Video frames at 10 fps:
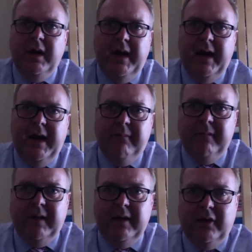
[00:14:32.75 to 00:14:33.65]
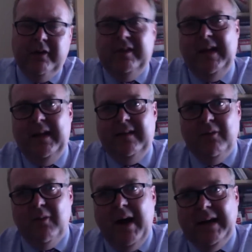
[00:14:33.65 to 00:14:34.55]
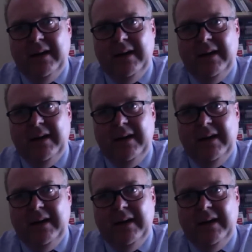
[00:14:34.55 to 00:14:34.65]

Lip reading: in order to get it right.